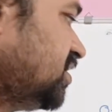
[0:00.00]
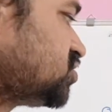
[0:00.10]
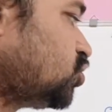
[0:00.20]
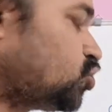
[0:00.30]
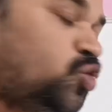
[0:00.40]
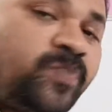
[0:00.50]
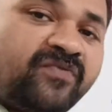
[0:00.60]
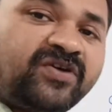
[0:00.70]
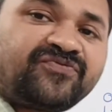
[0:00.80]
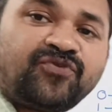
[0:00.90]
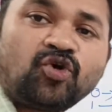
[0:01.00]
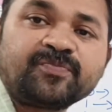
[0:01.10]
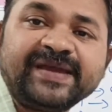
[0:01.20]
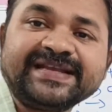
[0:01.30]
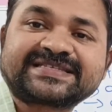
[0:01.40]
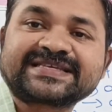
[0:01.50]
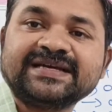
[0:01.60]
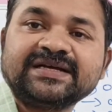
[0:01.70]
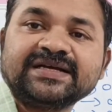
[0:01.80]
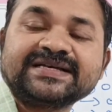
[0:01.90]
So 2 power 4 means
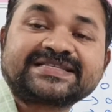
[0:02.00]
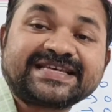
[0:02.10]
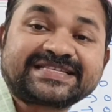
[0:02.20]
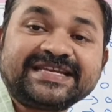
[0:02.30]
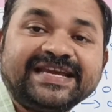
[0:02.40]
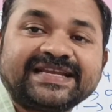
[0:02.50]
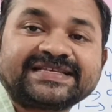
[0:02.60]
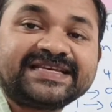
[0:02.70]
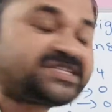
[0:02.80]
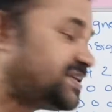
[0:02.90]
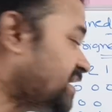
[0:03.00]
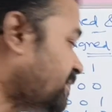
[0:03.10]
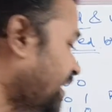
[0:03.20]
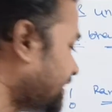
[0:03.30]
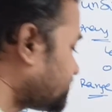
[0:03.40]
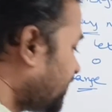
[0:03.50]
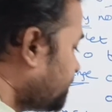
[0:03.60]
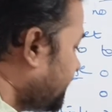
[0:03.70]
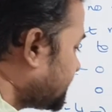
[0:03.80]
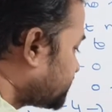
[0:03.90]
16. 16 minus
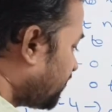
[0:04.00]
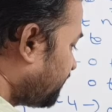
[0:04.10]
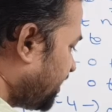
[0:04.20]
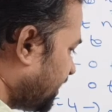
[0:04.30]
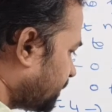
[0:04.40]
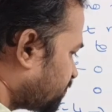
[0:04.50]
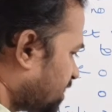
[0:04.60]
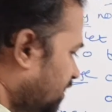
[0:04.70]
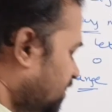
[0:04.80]
1 means 15.